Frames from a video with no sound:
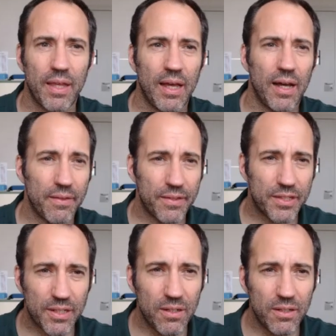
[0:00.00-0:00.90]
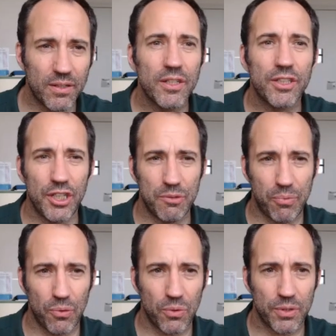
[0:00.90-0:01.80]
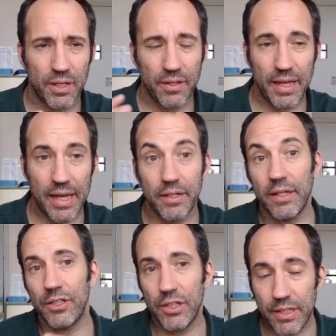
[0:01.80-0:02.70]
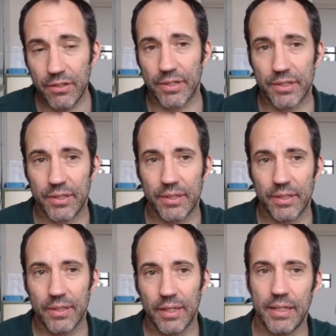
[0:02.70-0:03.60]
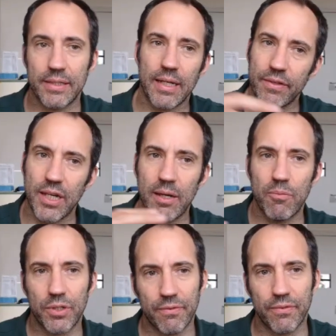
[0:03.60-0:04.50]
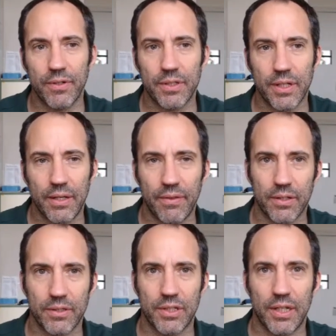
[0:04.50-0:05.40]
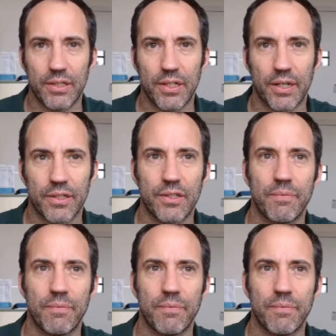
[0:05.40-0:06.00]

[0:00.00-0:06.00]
At the start, she's bored. At the end, she's interested. Is that the same or different in the unseen text?